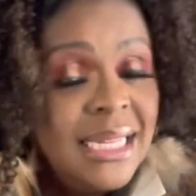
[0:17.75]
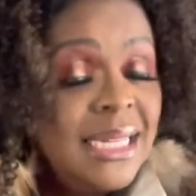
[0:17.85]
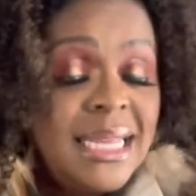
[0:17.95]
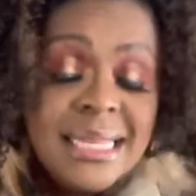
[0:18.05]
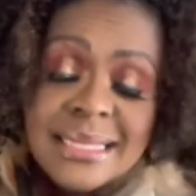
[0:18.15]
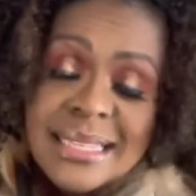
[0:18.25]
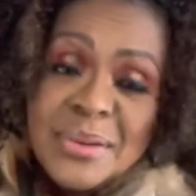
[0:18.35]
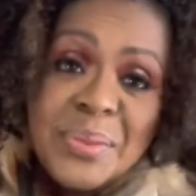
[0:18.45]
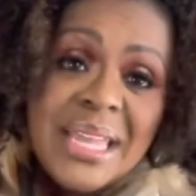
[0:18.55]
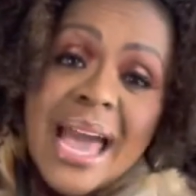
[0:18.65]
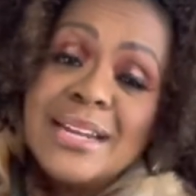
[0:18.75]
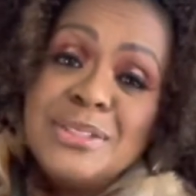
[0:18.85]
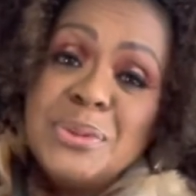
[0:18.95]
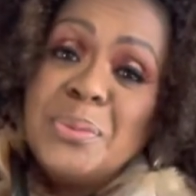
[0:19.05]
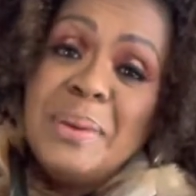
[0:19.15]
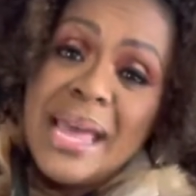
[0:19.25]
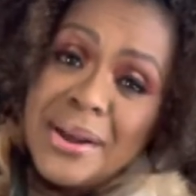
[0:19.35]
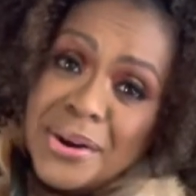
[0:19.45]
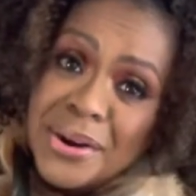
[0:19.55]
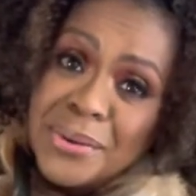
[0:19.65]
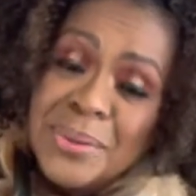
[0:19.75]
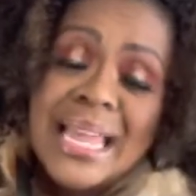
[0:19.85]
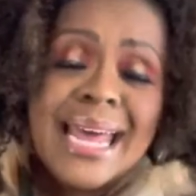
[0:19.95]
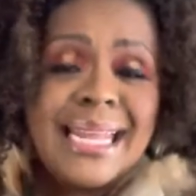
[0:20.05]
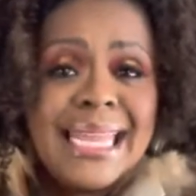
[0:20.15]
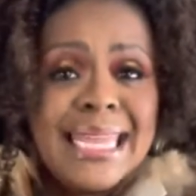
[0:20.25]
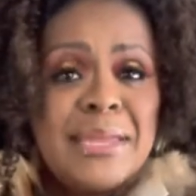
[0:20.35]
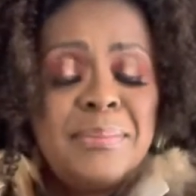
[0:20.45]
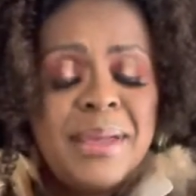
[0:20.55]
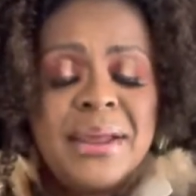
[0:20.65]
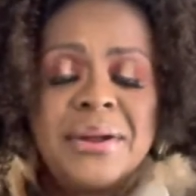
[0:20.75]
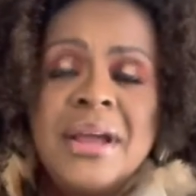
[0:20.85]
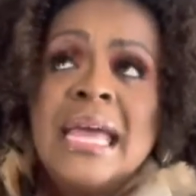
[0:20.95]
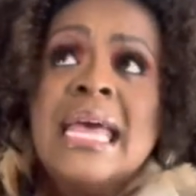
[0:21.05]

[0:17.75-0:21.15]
Listen, we got to do better. We got to eat better.